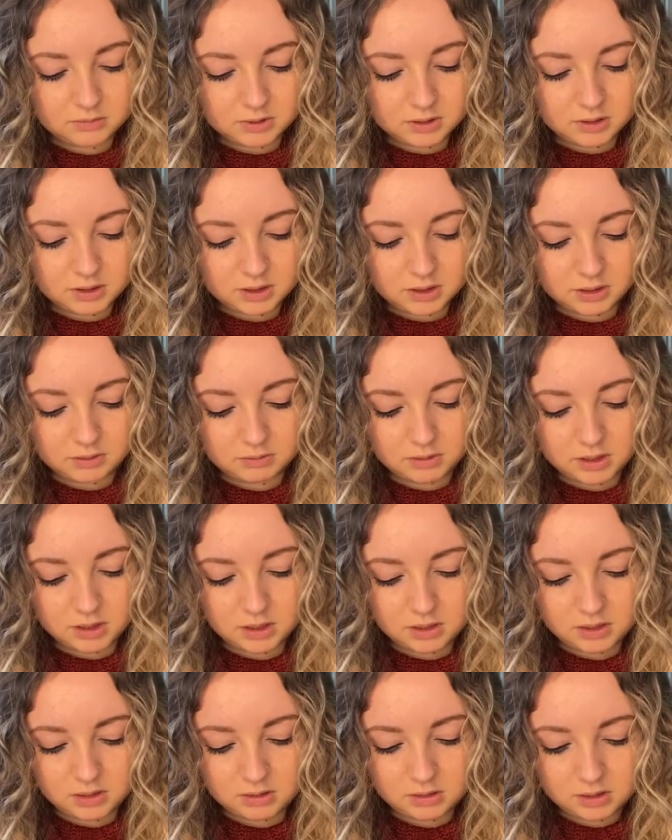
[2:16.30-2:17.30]
here we
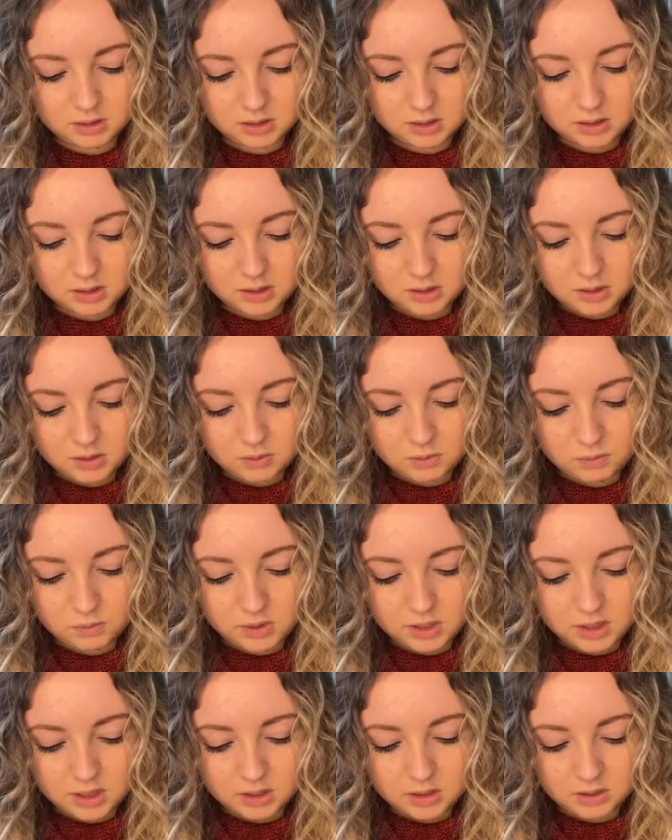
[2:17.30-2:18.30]
go.
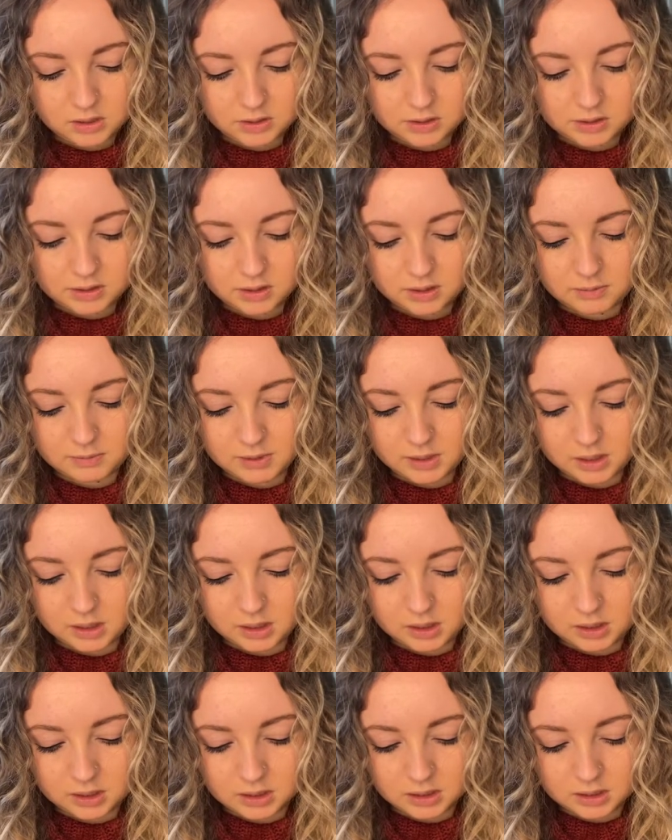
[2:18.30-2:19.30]
We are
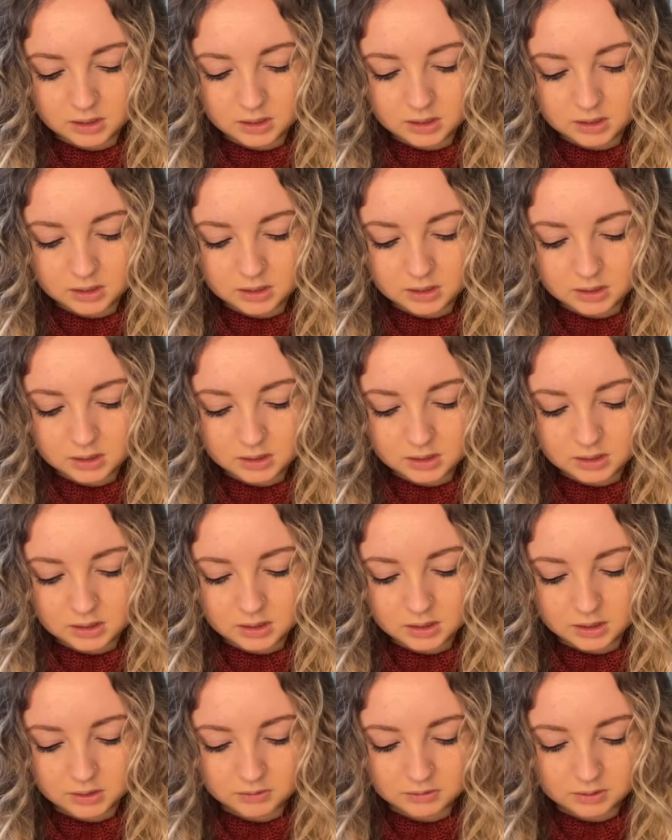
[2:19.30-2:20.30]
doing
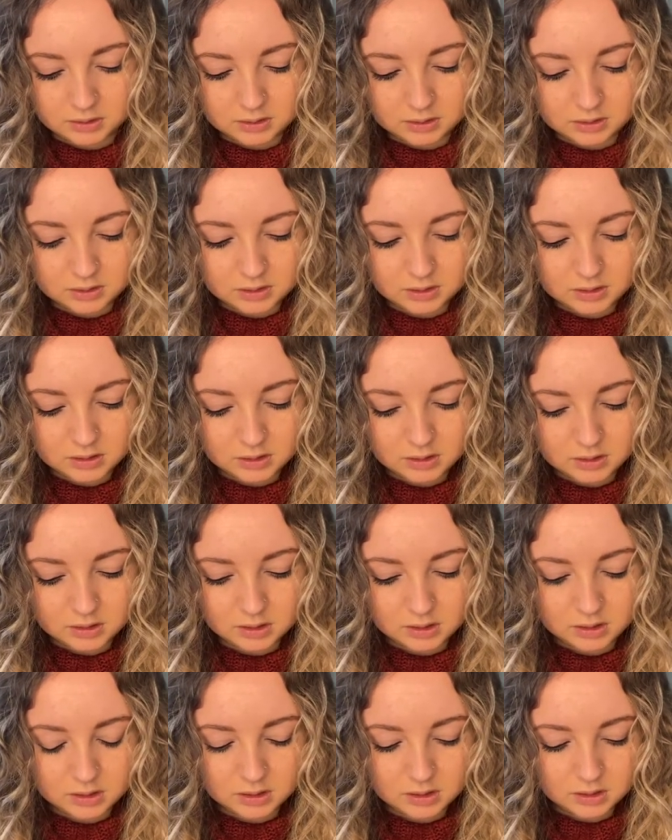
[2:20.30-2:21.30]

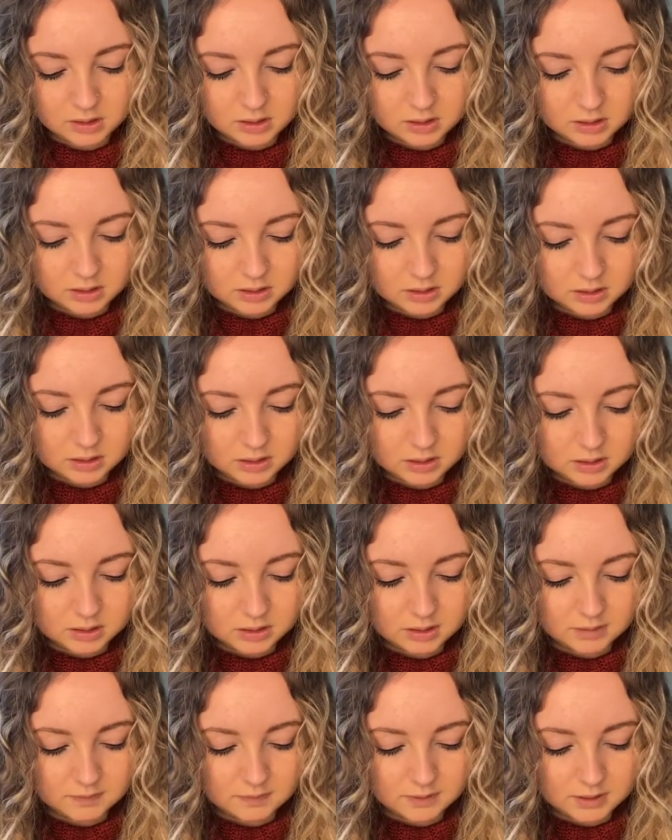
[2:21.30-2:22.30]

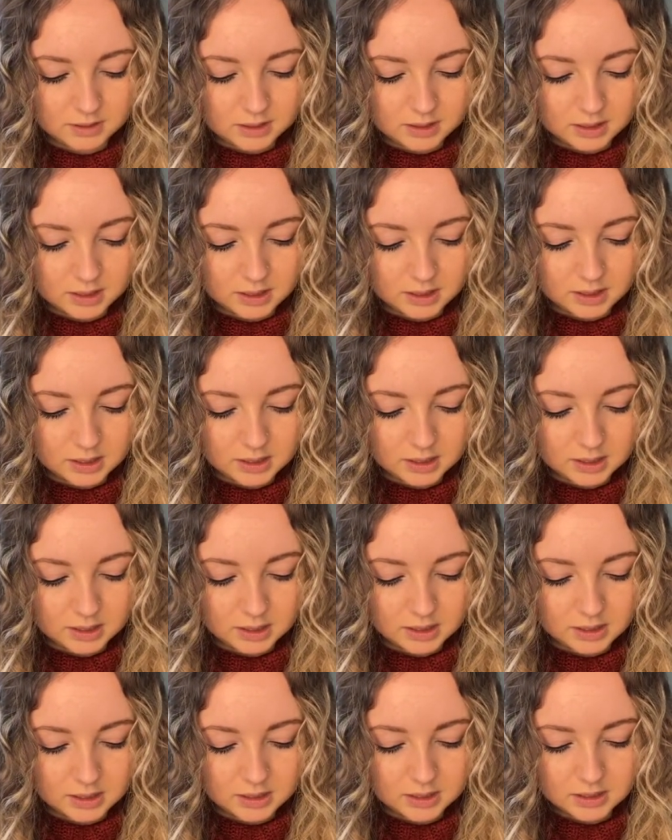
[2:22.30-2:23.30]

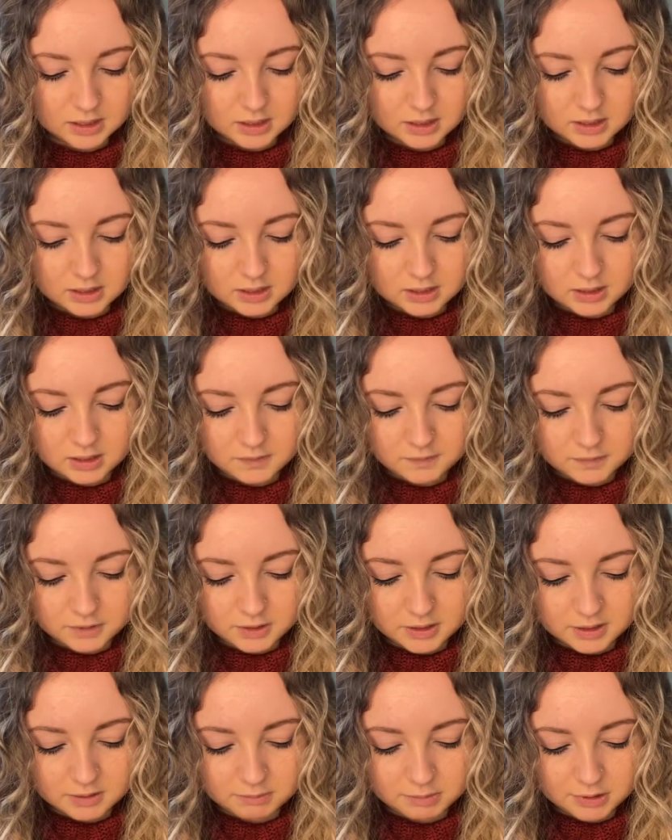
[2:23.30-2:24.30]
6,078
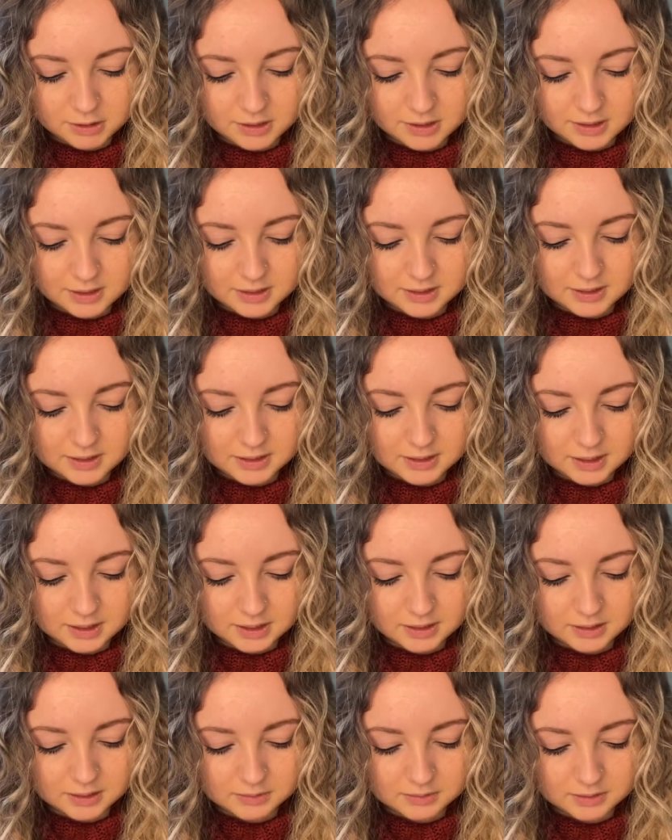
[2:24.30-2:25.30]
divided by
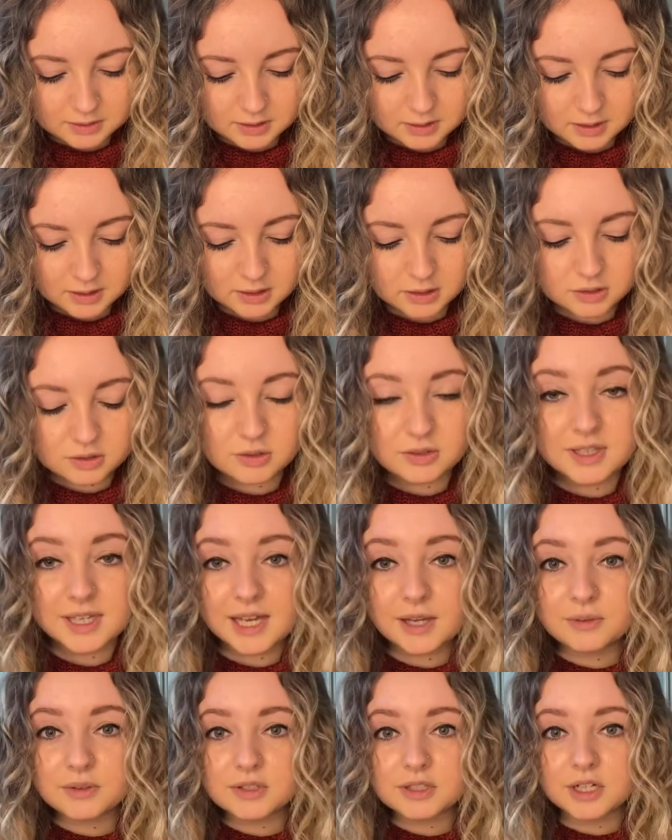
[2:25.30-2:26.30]
6, or 6 goes on the
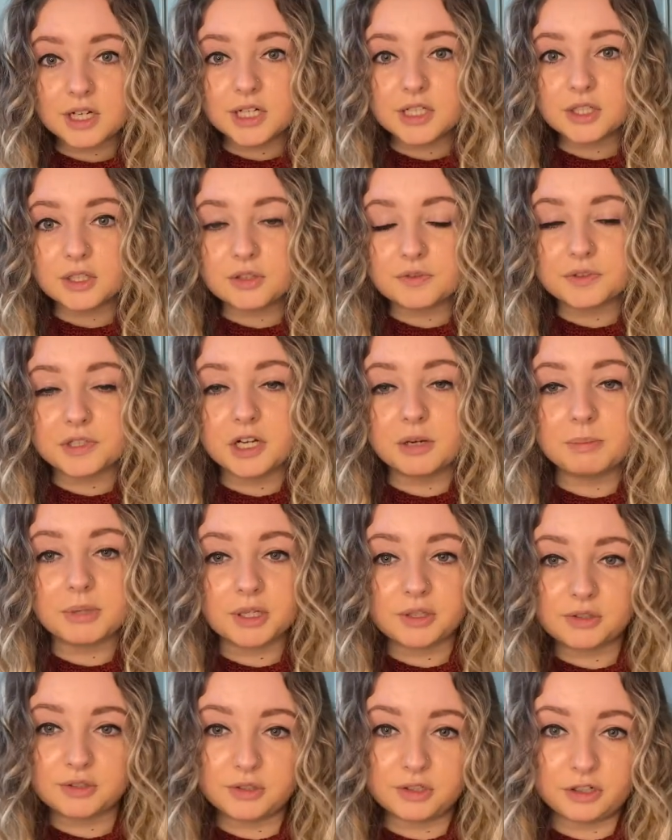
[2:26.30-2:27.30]
outside of our bus
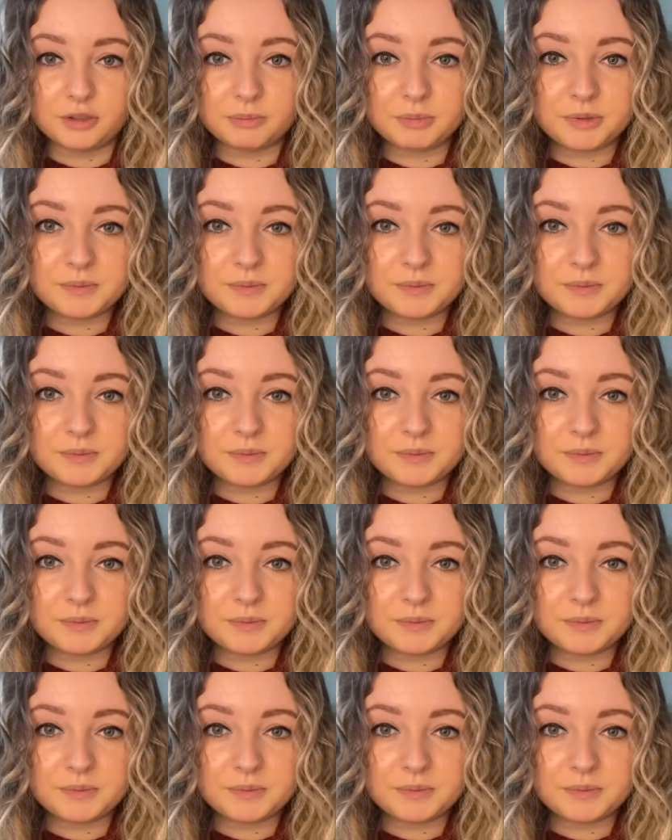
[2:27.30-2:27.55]
stop.